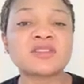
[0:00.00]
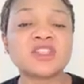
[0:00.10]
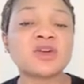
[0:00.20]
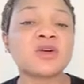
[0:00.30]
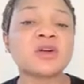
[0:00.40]

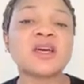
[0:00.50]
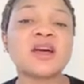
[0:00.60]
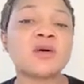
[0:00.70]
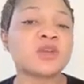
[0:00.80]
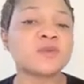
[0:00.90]
she called
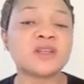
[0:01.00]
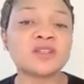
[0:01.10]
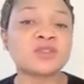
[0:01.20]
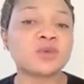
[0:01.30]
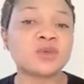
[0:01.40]
her husband
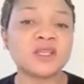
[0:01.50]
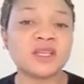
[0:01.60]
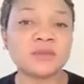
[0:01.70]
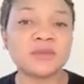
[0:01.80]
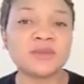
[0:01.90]
and told
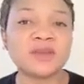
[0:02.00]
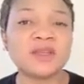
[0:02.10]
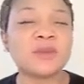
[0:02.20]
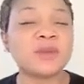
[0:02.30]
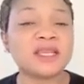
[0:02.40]
him,
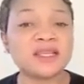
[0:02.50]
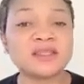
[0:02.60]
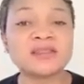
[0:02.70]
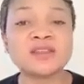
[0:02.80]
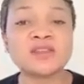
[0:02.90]

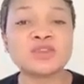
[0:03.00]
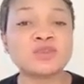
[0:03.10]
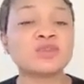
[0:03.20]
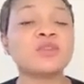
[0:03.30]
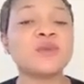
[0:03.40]
please
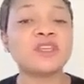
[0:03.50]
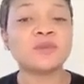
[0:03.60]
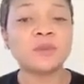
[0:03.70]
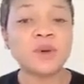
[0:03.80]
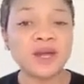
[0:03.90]
do not be
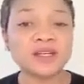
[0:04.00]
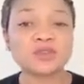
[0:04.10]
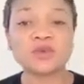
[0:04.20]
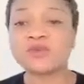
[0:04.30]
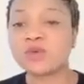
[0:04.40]
a
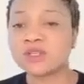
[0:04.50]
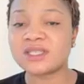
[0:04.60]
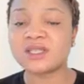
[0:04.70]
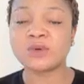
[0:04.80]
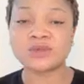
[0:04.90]
part of
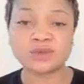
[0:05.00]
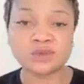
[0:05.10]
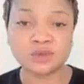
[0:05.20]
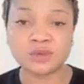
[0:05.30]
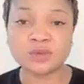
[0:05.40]
what they want to
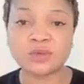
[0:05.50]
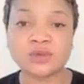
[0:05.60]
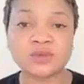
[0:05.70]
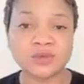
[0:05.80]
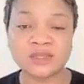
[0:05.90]
do
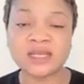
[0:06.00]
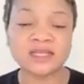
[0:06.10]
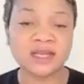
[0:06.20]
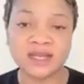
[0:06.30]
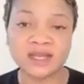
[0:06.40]
to
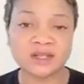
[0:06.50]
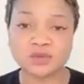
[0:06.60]
that guy.